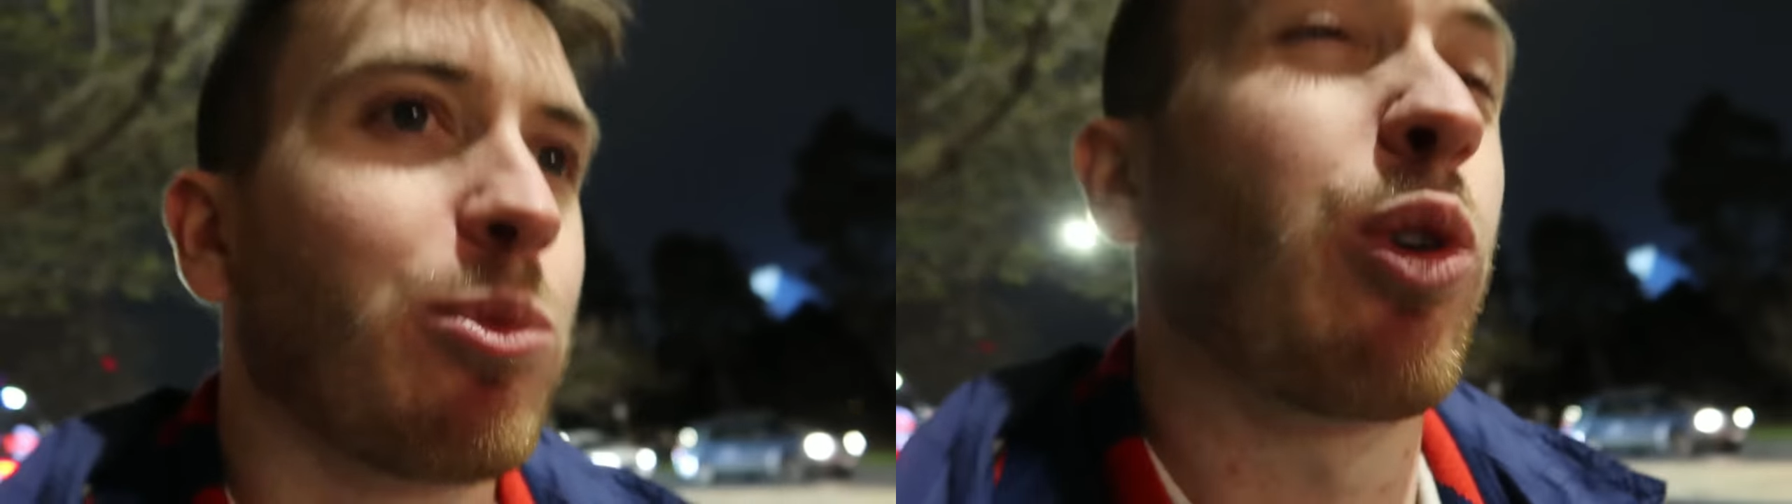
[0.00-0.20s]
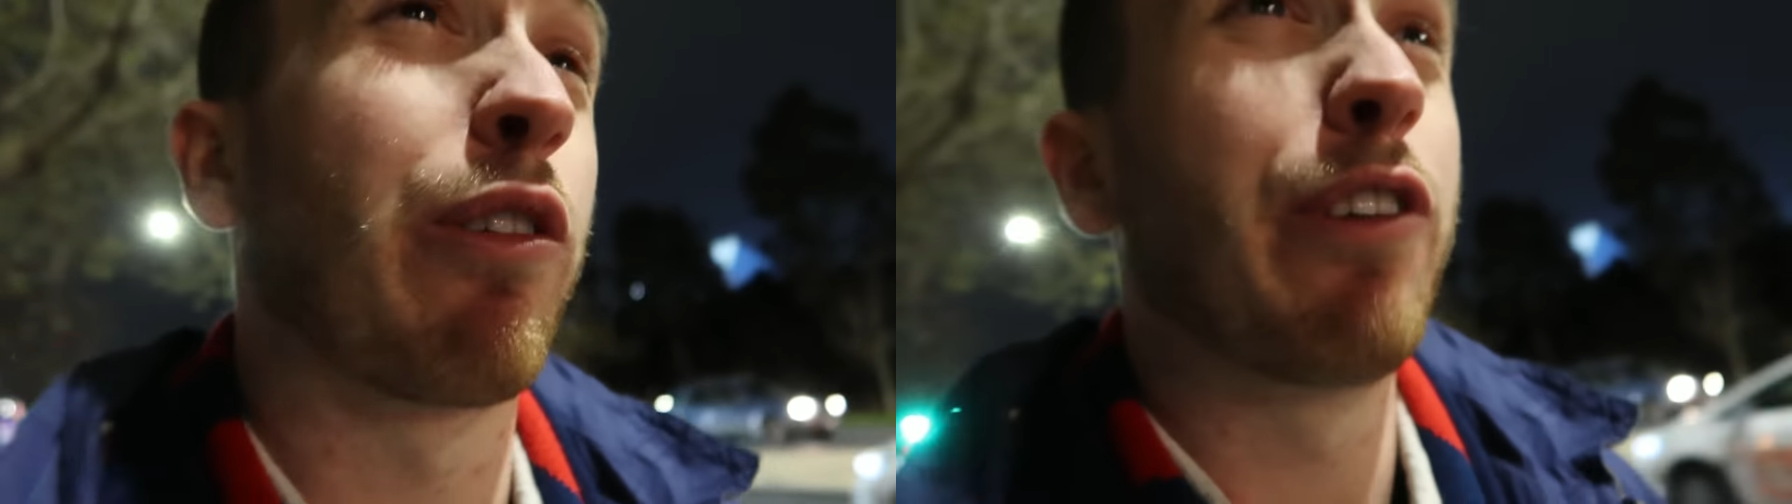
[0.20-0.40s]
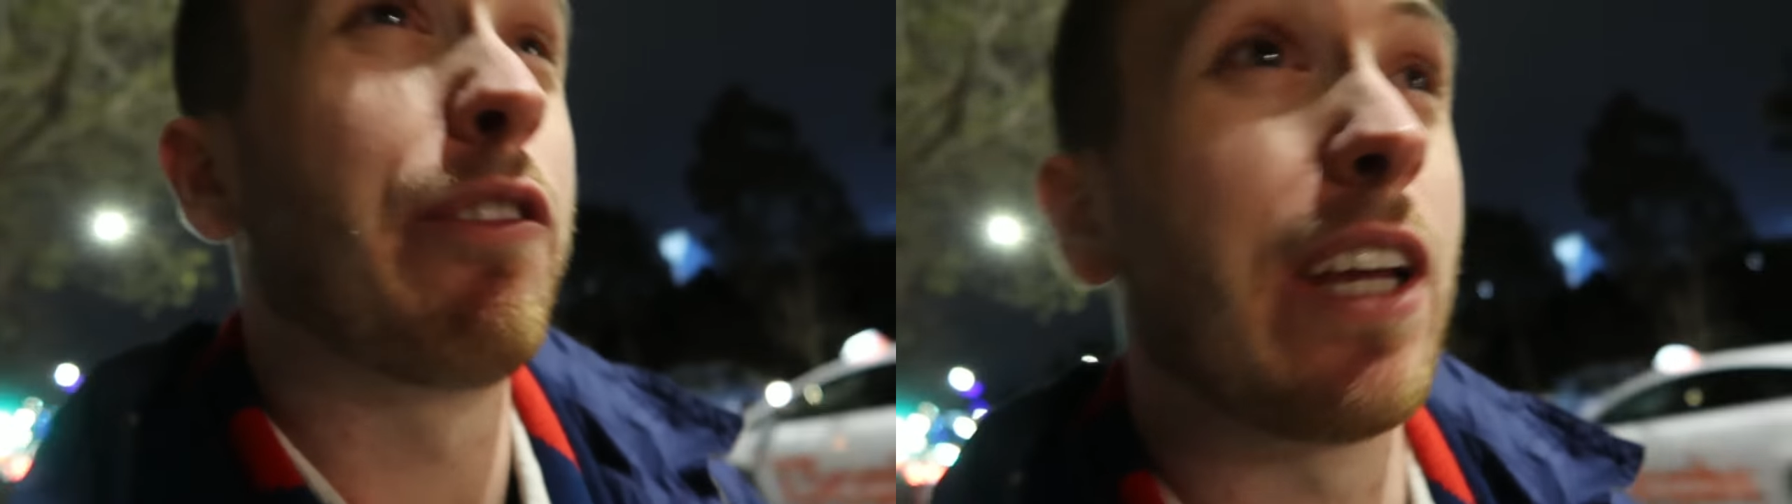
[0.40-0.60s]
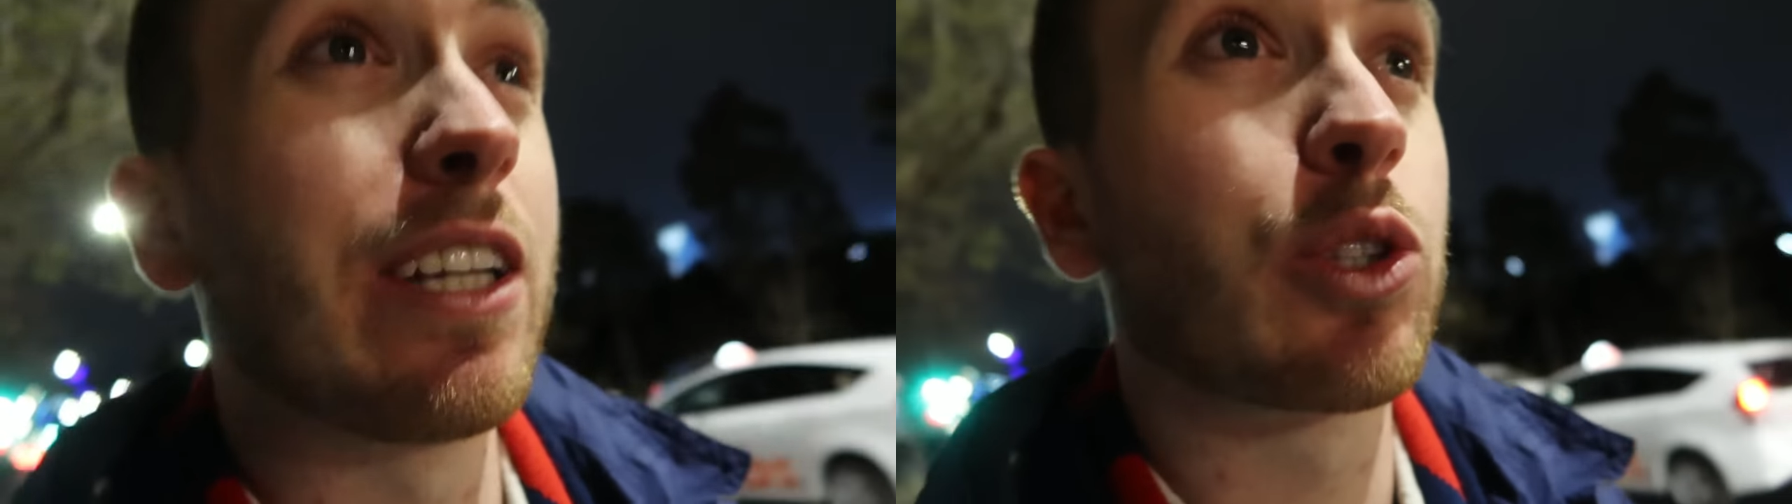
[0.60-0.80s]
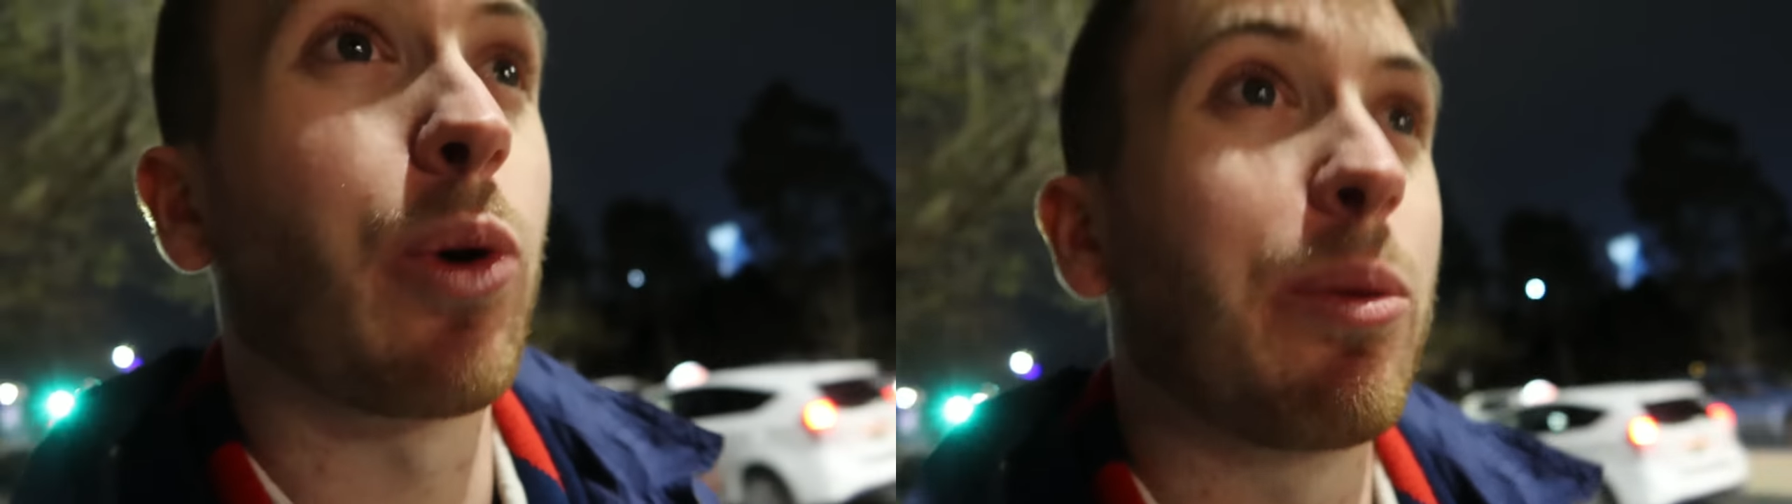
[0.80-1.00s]
sort of
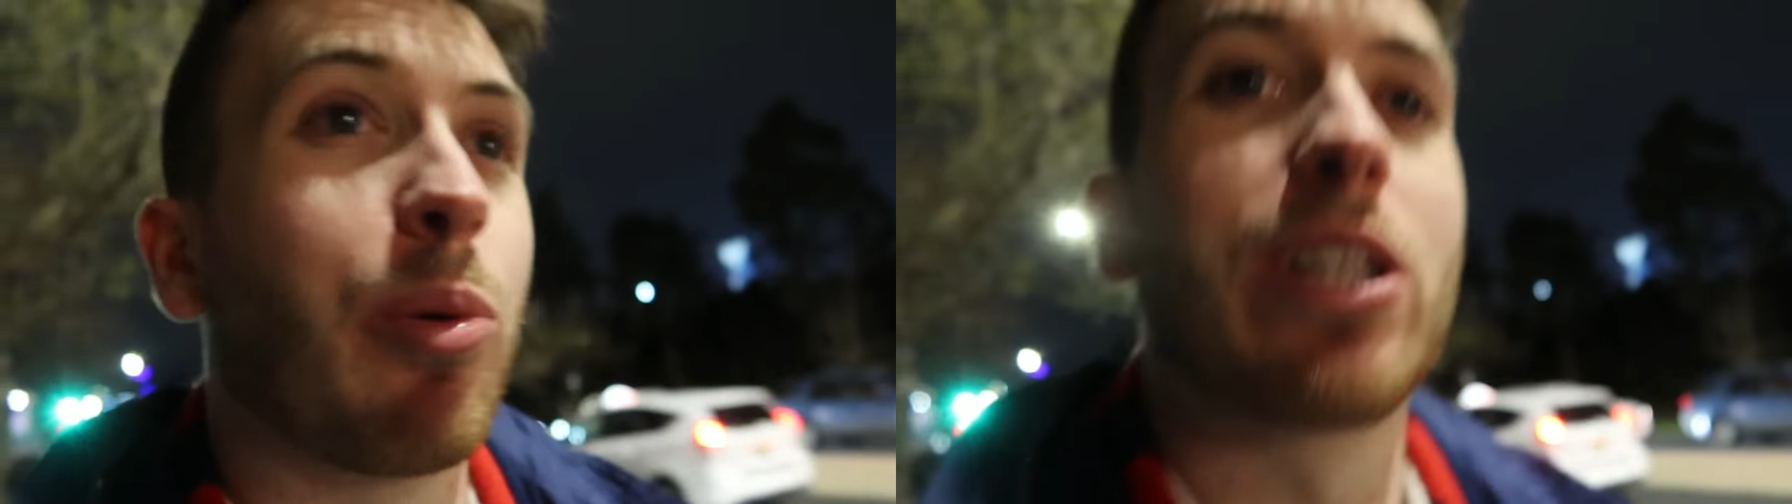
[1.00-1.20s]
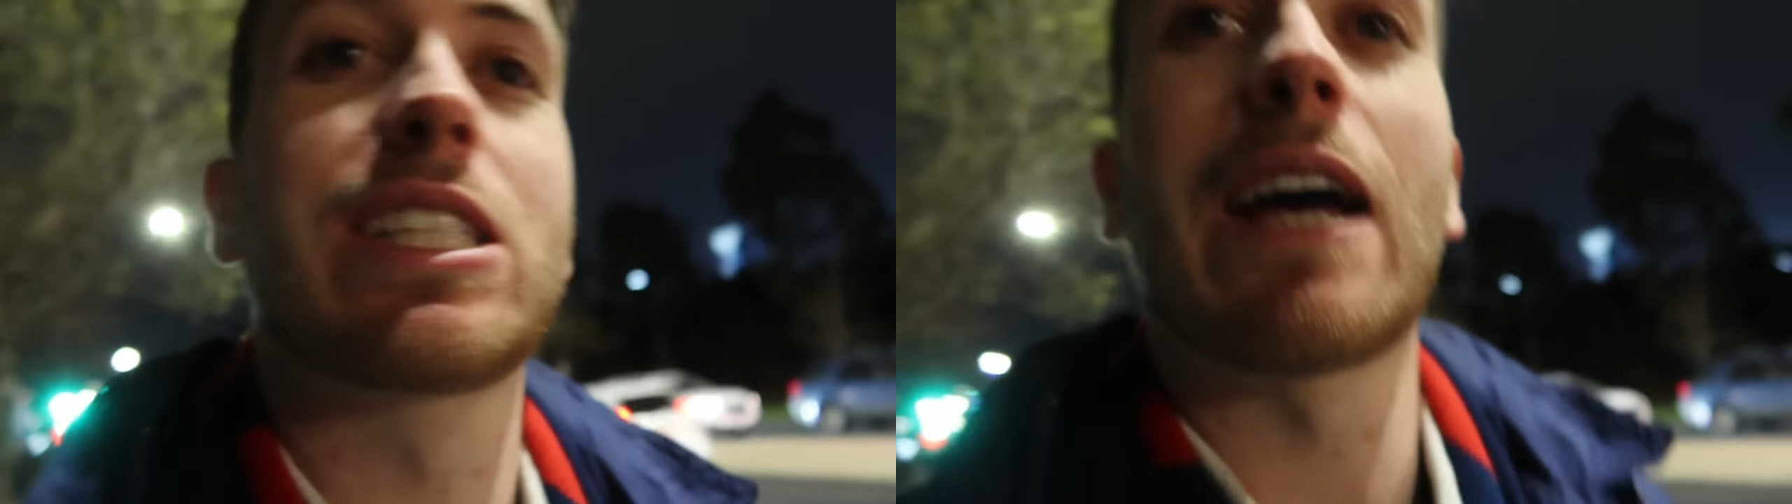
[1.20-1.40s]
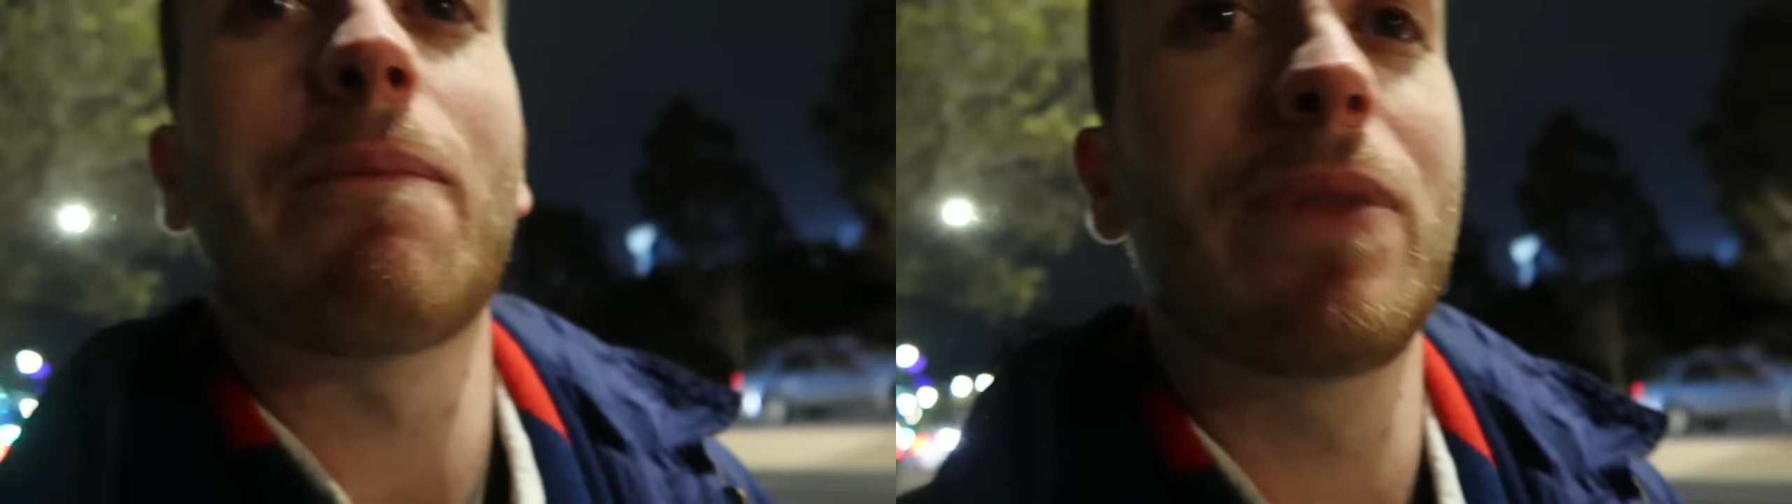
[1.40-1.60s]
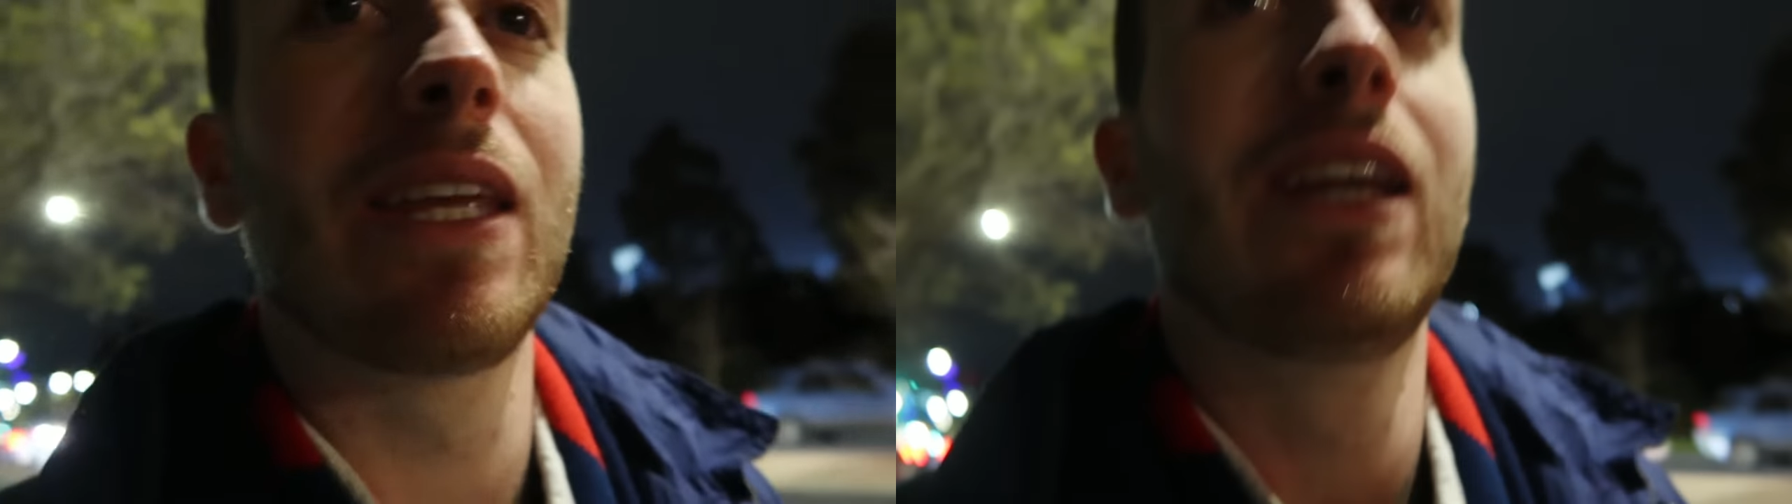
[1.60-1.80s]
15 to 20 points up,